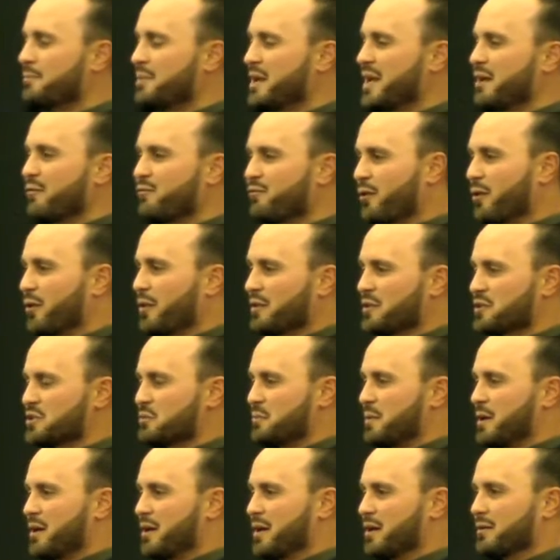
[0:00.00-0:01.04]
being full of the
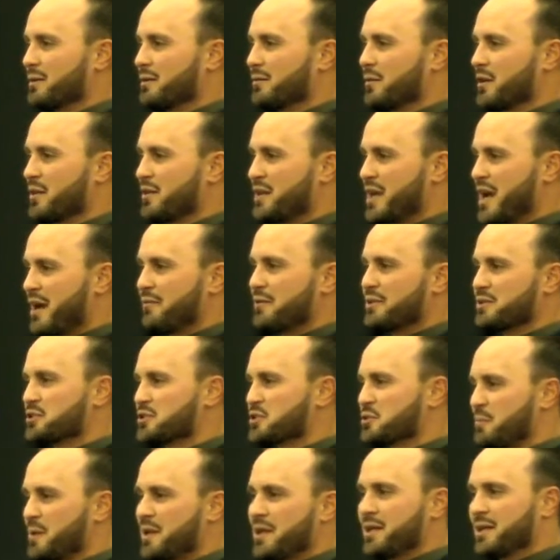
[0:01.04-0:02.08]
Spirit with the evidence of
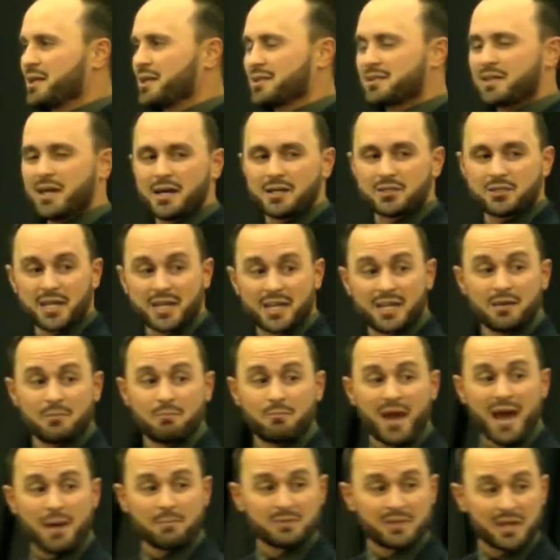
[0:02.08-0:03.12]
speaking in tongues, like getting
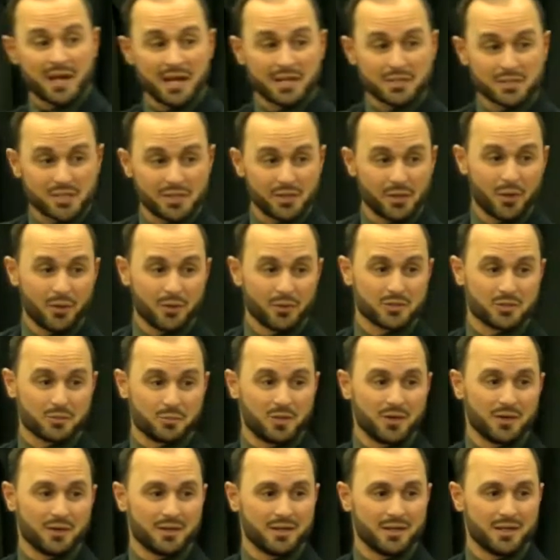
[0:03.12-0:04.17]
baptized in the Holy
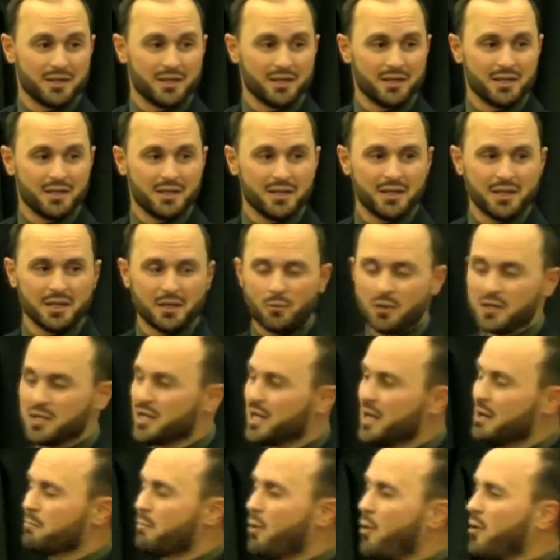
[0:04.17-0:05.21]
Spirit. When you
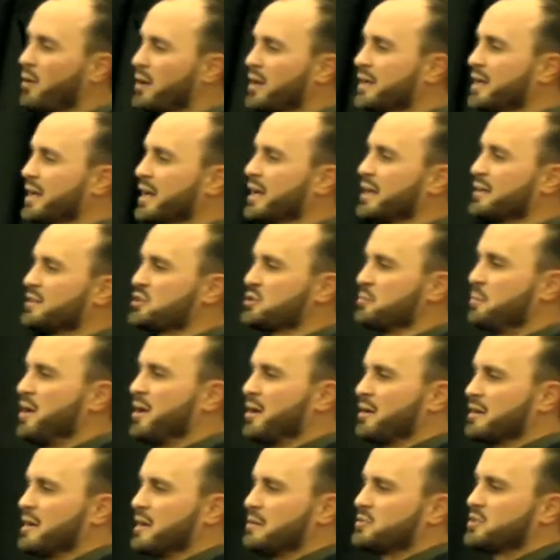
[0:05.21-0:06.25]
get born again, the
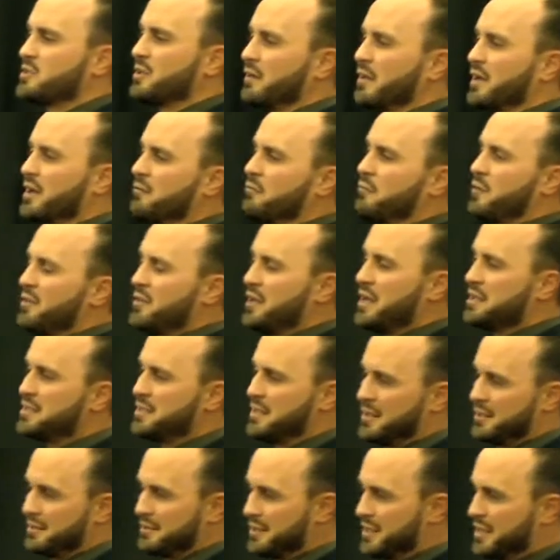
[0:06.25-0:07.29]
Spirit comes to live within
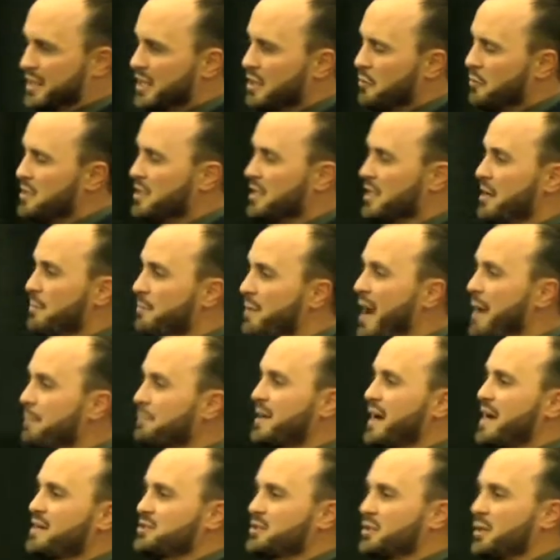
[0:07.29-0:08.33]
you. When you get
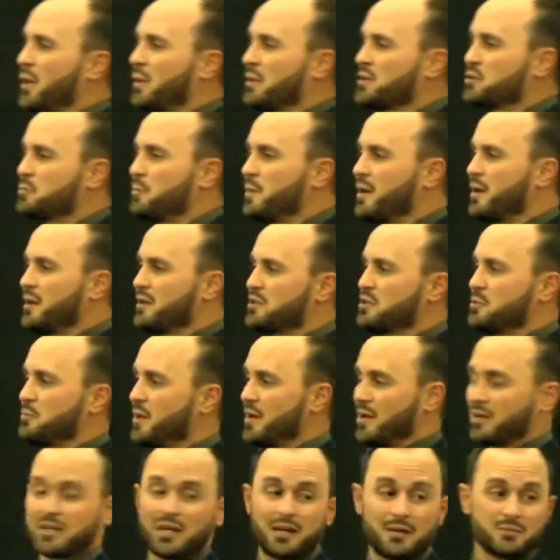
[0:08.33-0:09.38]
baptized in the Holy Spirit, the
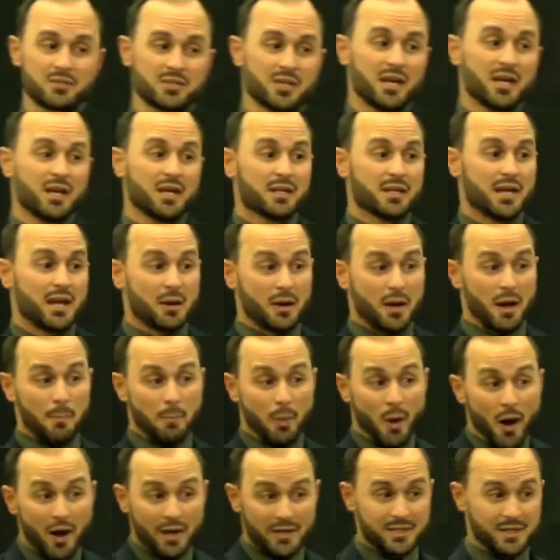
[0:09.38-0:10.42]
Spirit comes
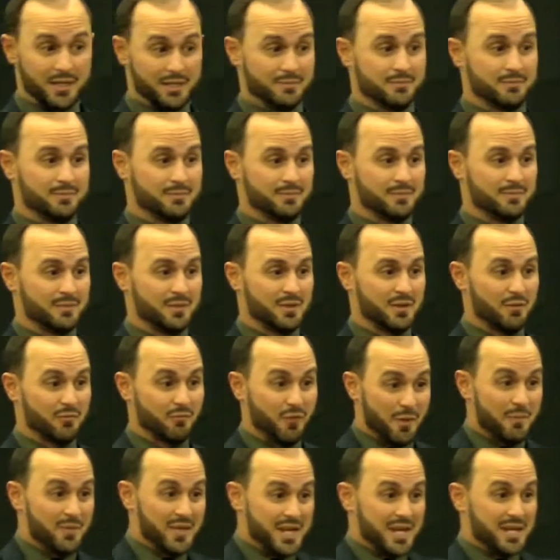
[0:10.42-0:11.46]
upon you
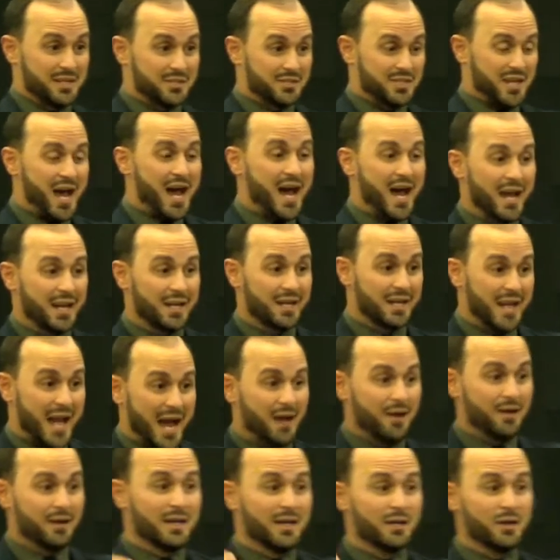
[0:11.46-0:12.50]
from the inside. And
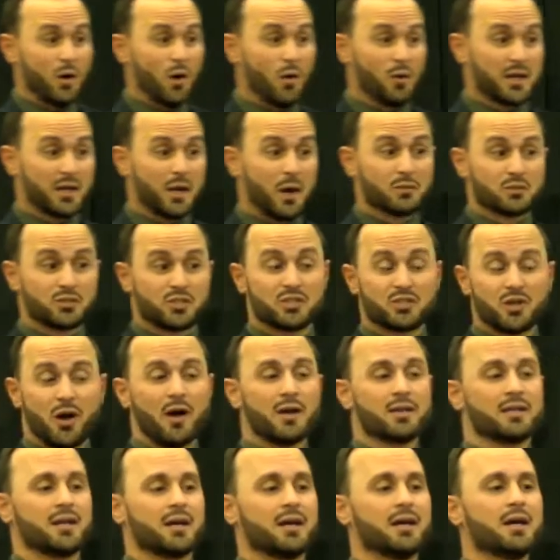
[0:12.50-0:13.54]
now the Holy Ghost is
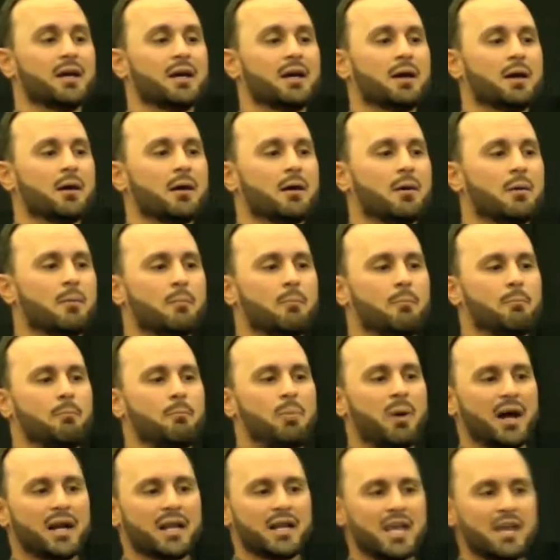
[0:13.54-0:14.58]
on you.
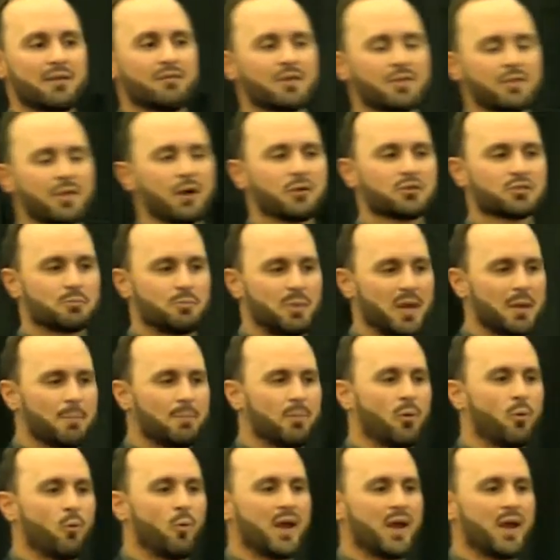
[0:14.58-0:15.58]
But even those people,